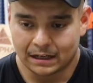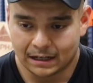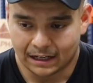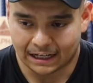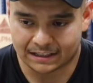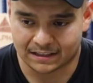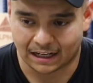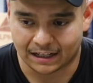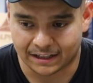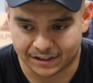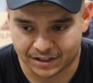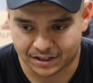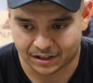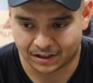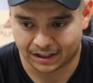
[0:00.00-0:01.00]
it's not
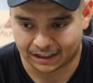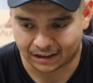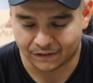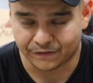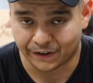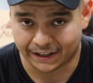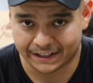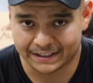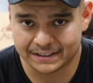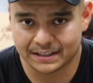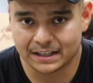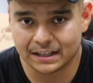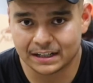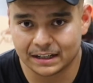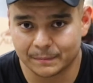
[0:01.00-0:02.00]
necessarily like the funnest
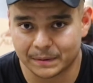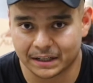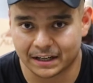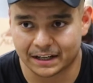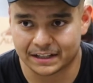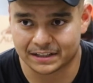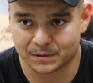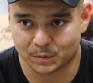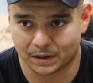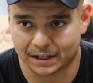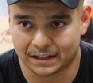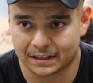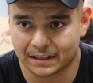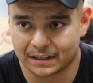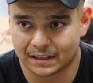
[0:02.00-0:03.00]
because one,